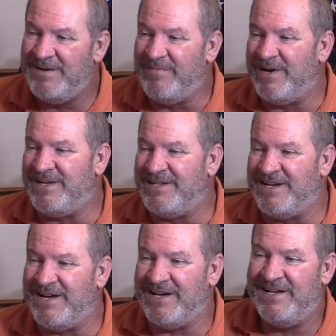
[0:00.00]
But
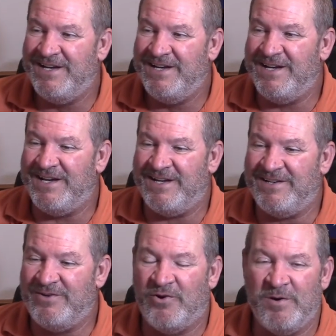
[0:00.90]
uh, uh,
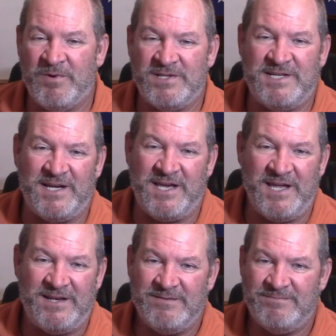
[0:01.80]
normal
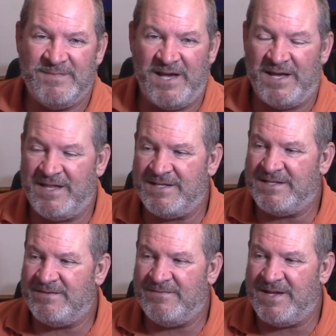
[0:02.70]
ticking... yeah,
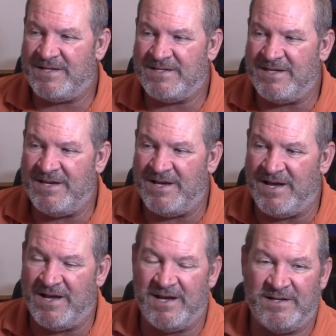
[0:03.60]
that's that's the
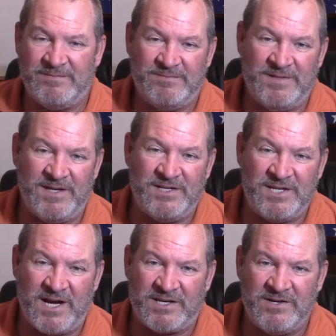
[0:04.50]
uh, the
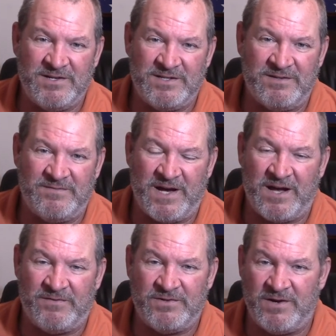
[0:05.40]
injectors and
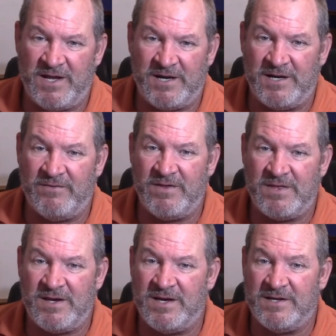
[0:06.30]
valve train and
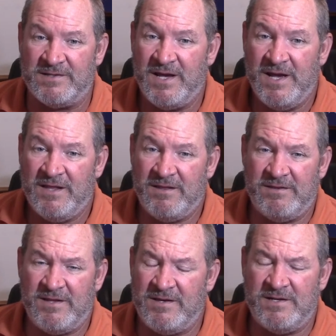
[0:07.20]
everything else. The,
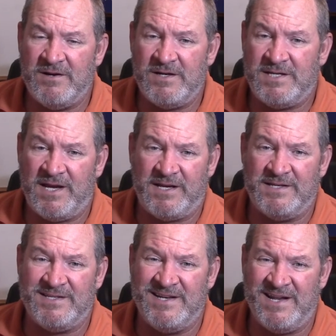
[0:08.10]
the Duratec
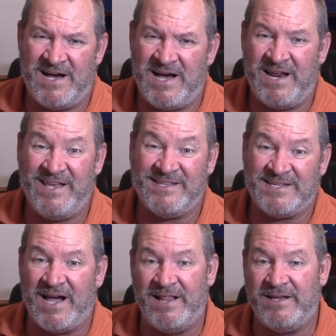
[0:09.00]
is not a
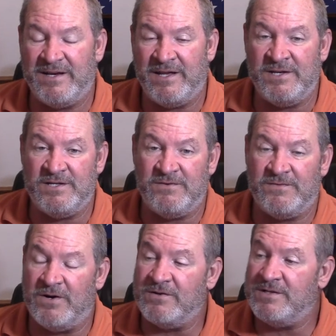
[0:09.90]
silent engine,
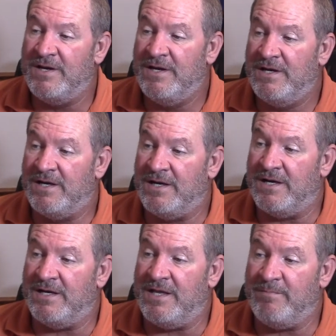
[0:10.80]
folks.
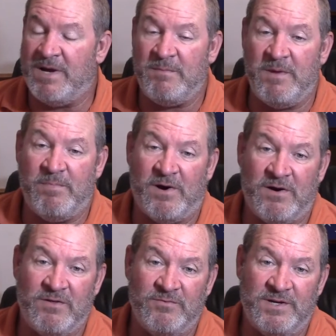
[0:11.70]
Uh, that might be
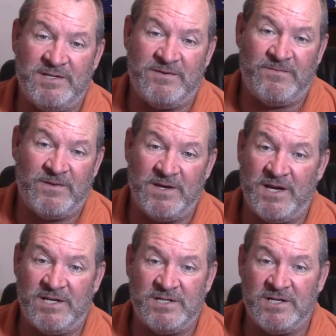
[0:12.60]
part of the reason for the
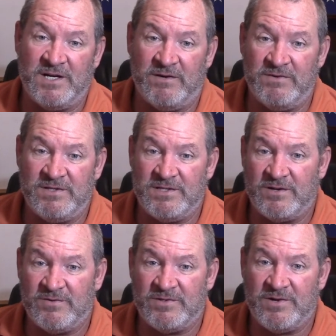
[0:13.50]
engine covers, to
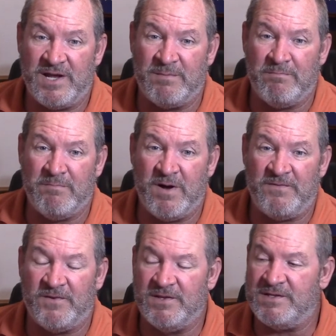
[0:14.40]
try to
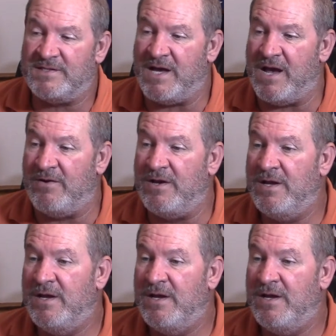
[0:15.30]
muffle the sound.